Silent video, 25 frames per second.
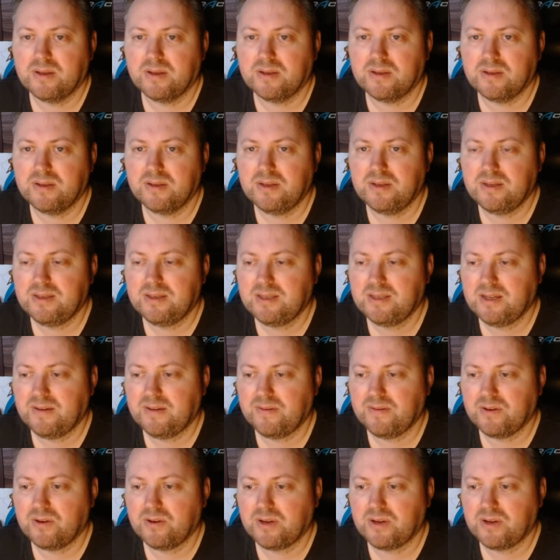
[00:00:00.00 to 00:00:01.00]

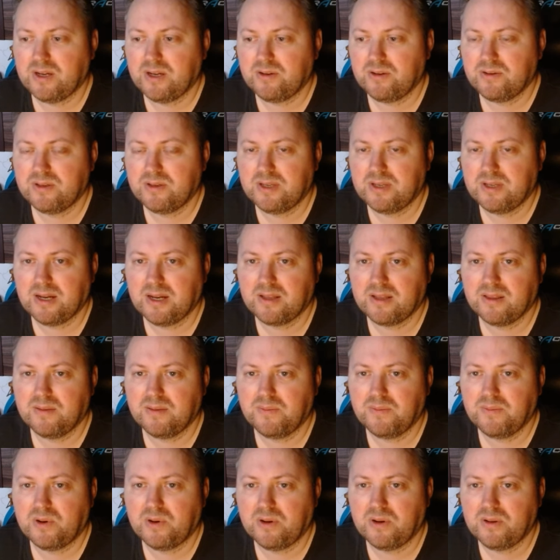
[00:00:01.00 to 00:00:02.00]
d7, okay, you sacked the
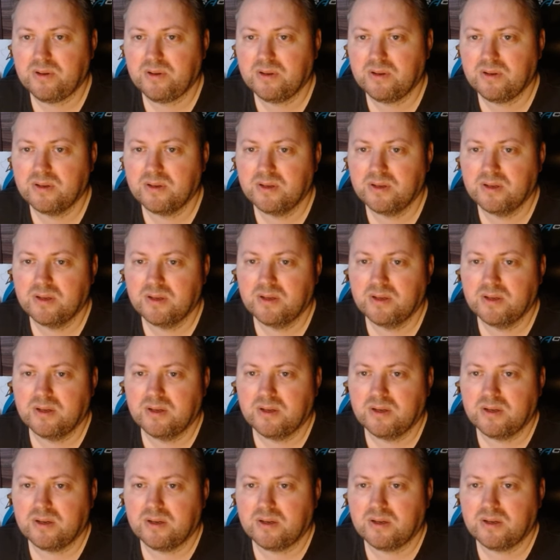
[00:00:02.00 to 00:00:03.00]
pawn.
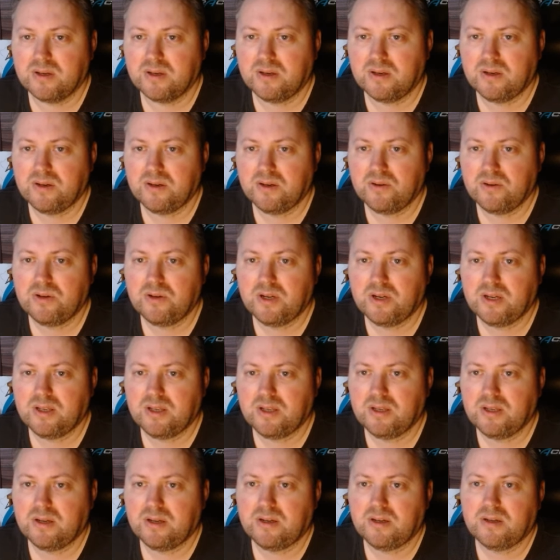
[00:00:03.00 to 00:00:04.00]
Good
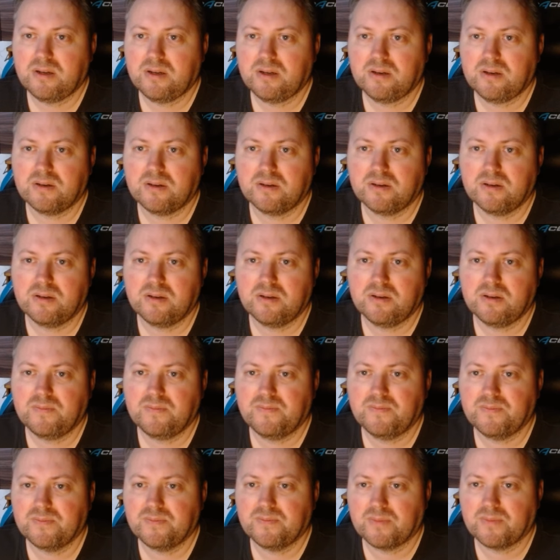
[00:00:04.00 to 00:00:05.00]
idea, yeah.
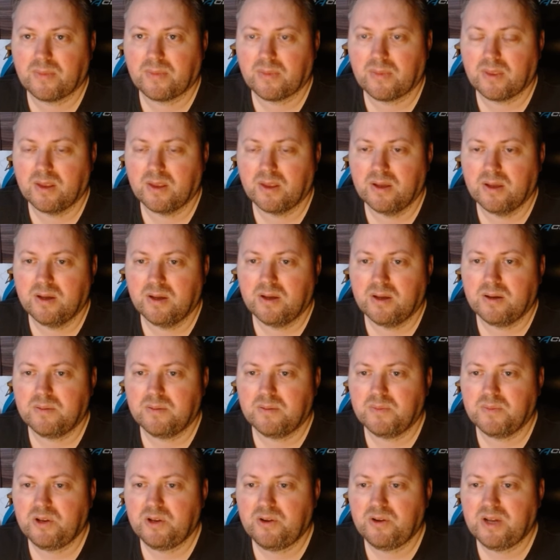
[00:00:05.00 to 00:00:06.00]

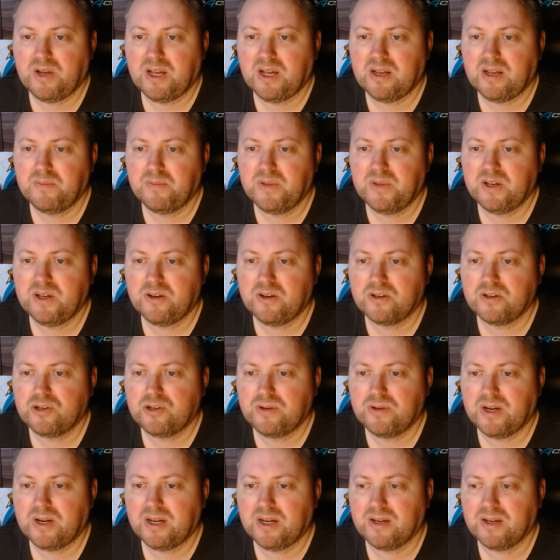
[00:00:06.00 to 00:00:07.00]
But you had a better
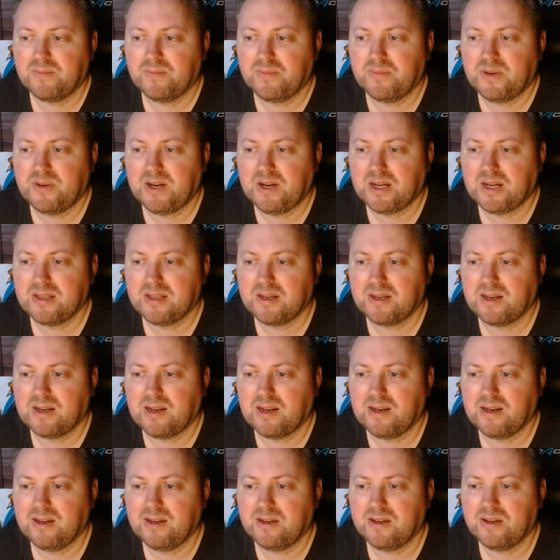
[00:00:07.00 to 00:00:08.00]
try,
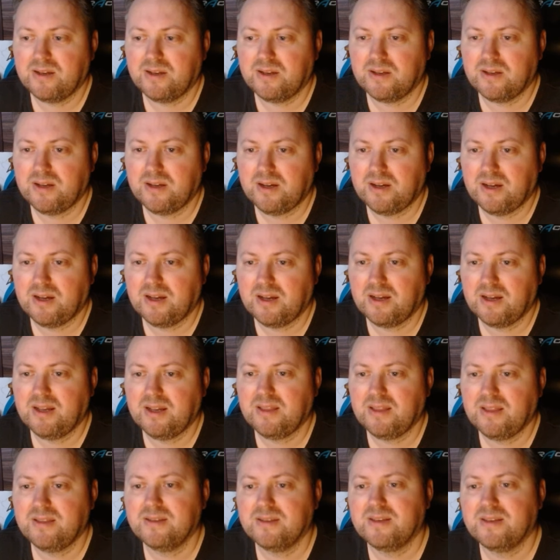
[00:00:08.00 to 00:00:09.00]
practically. Yeah,
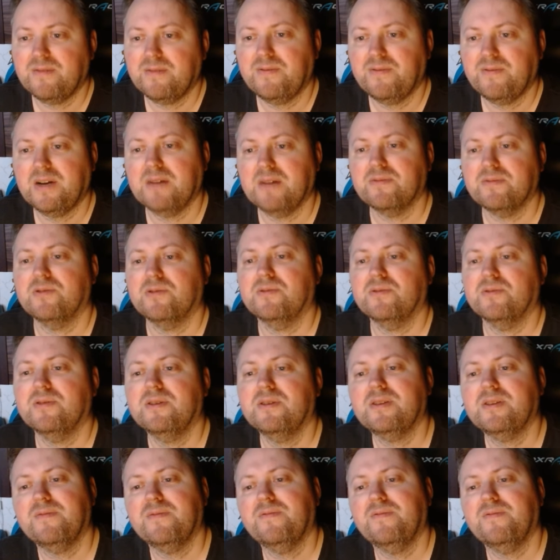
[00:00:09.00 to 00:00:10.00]
again, this f5. So
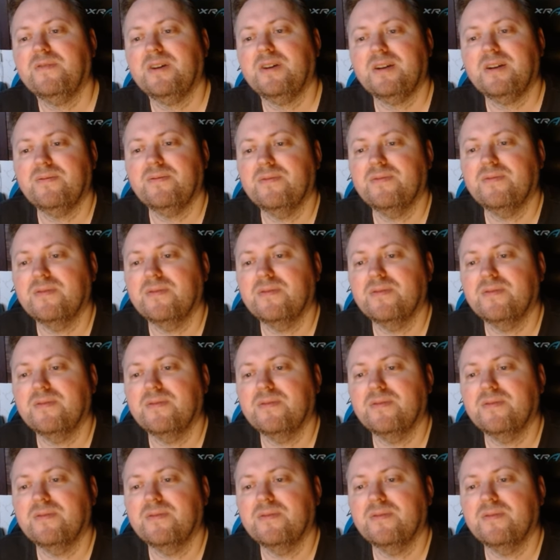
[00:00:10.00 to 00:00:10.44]
this f5